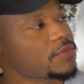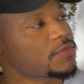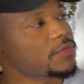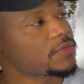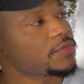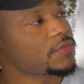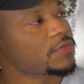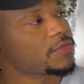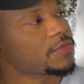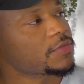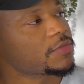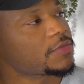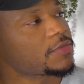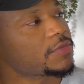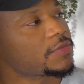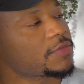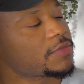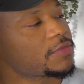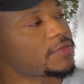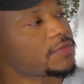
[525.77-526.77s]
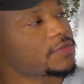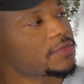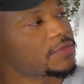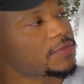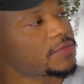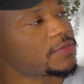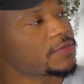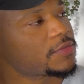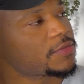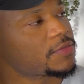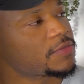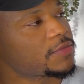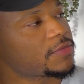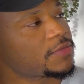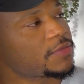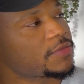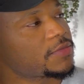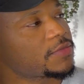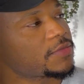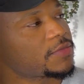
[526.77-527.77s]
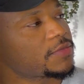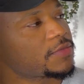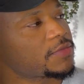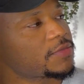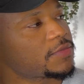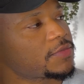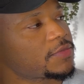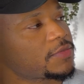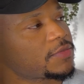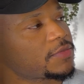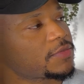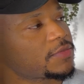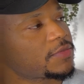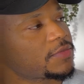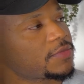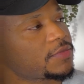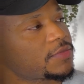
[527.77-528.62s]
(silent)